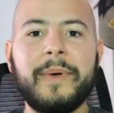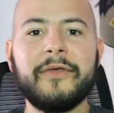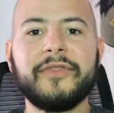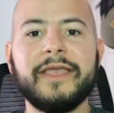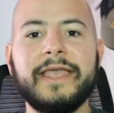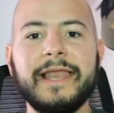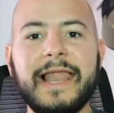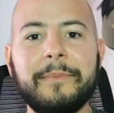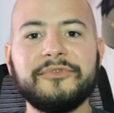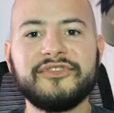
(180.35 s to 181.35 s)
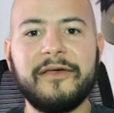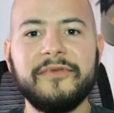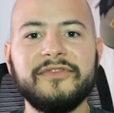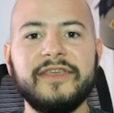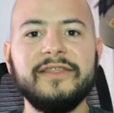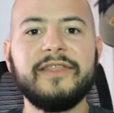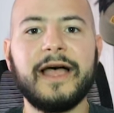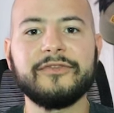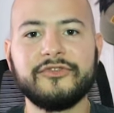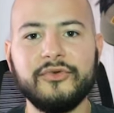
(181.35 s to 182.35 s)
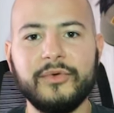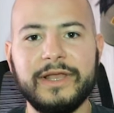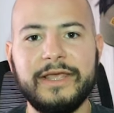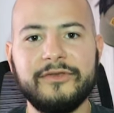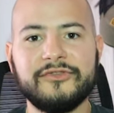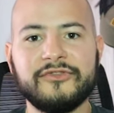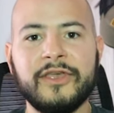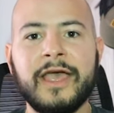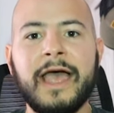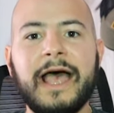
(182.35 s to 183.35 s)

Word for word: about the GitLab 17.2 release,